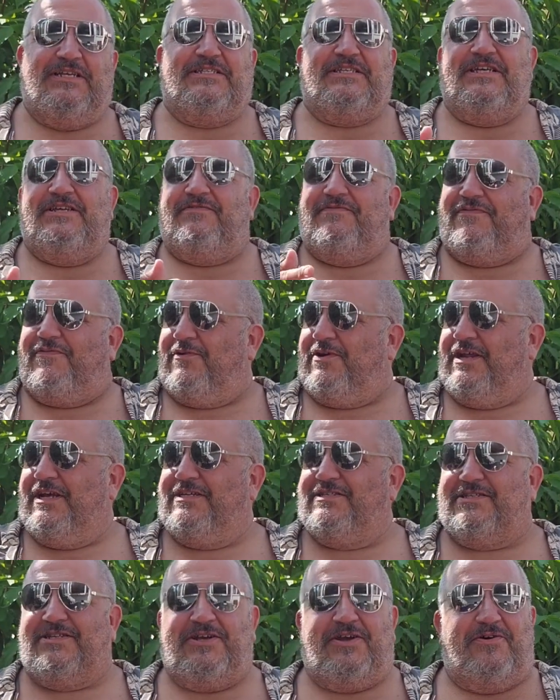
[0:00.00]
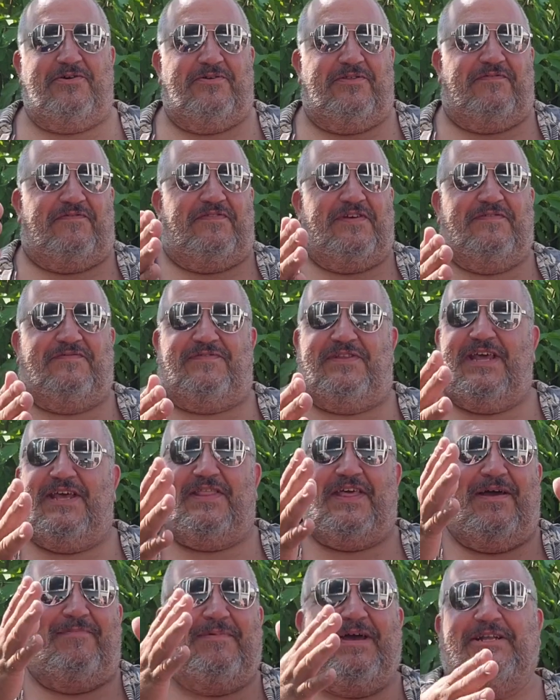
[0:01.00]
days in, four days to go, the fifth
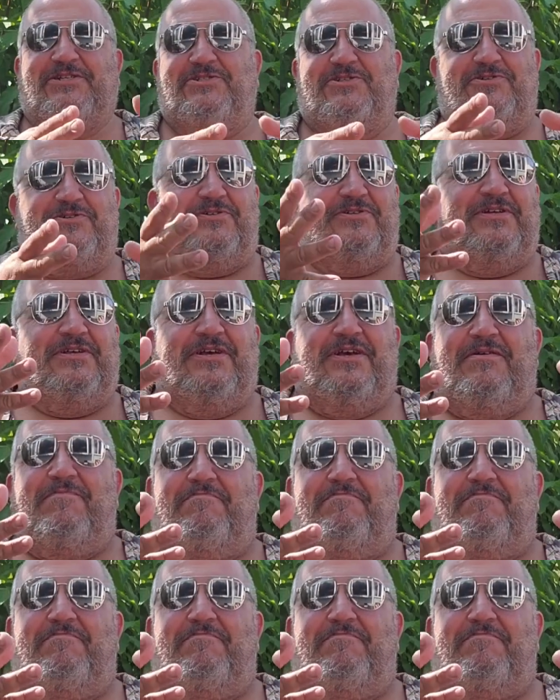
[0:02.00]
day, that magical